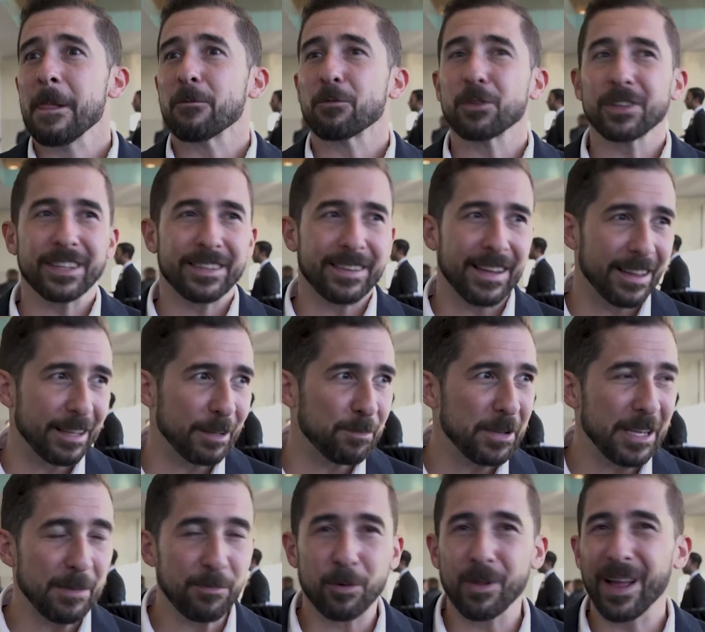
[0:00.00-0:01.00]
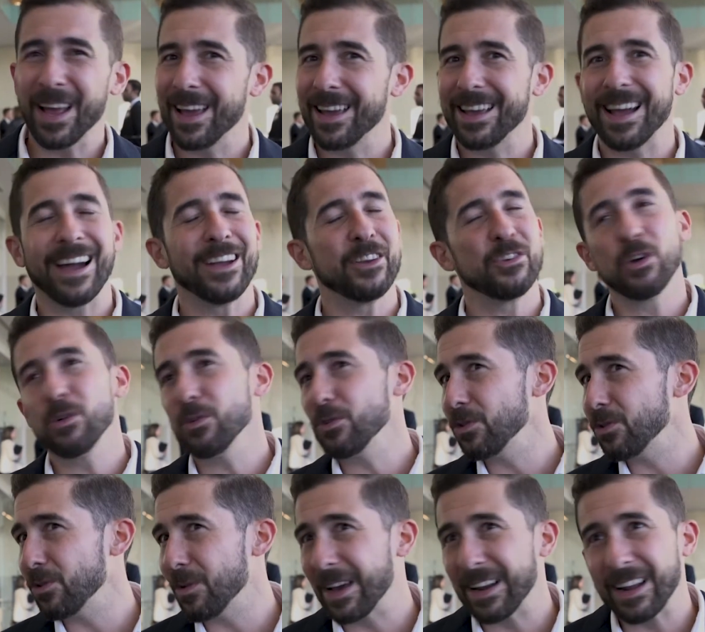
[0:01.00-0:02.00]
really telling people, hey, I know
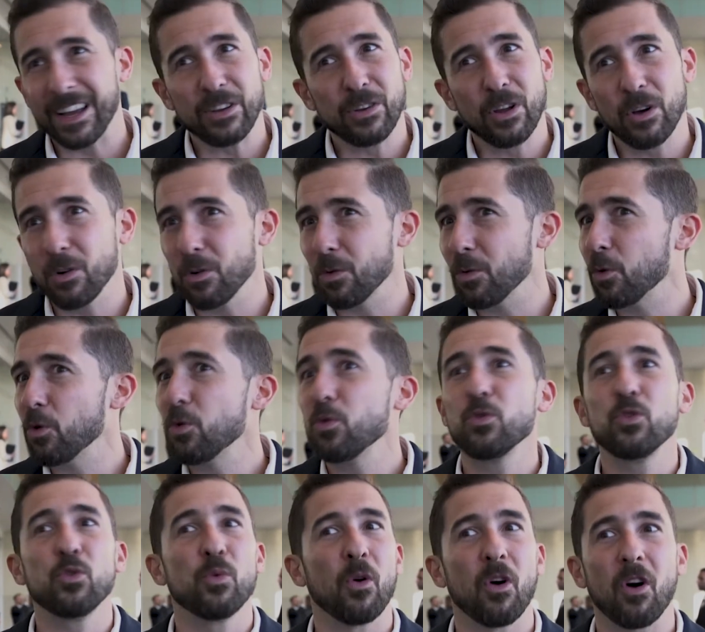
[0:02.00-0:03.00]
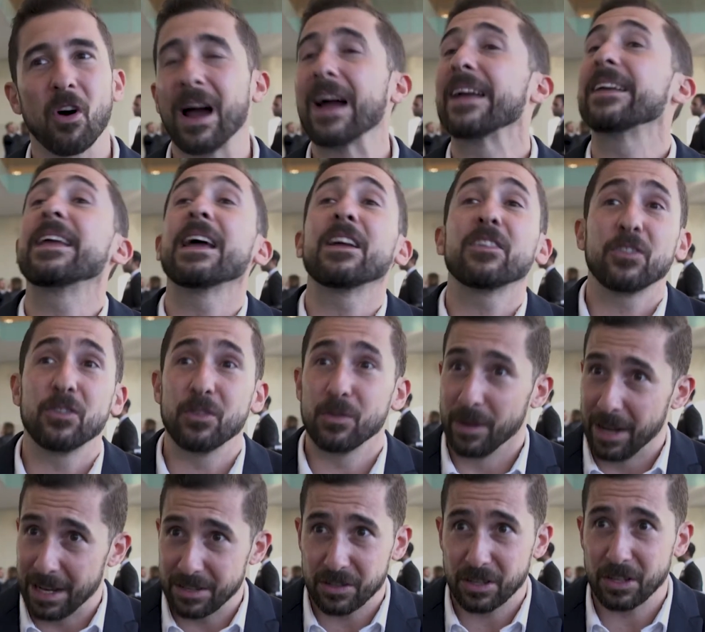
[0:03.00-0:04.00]
you and I know who you are, I get you
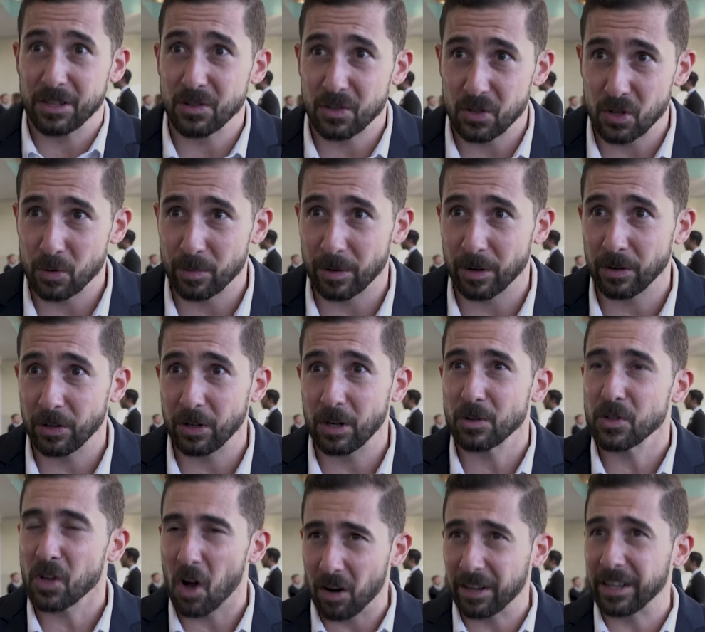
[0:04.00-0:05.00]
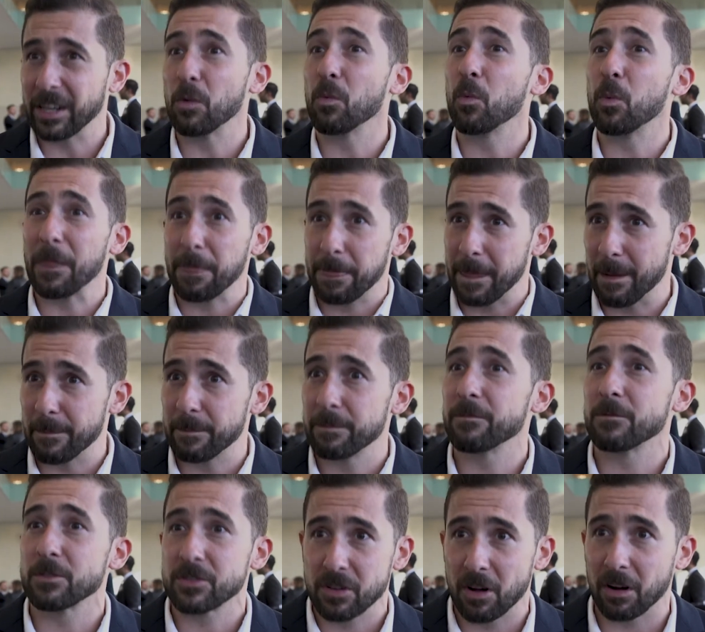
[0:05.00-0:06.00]
as a consumer. Talking with them
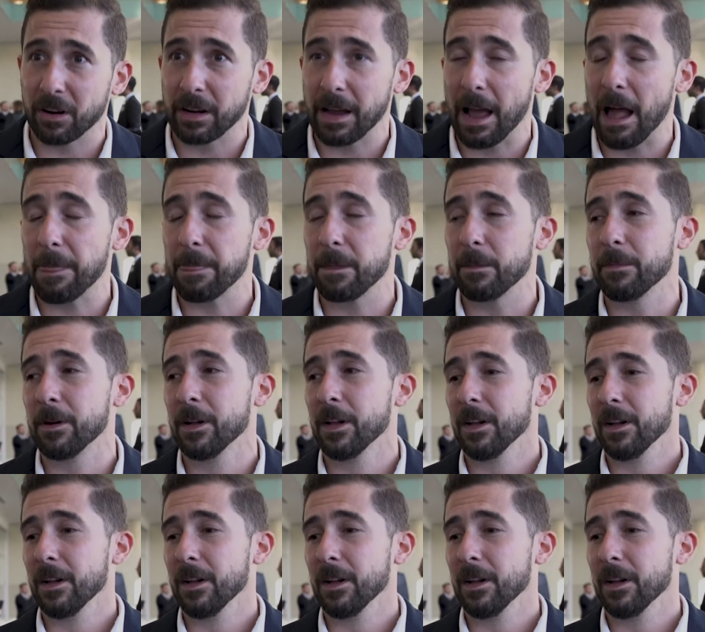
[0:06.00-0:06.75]
versus talking at them.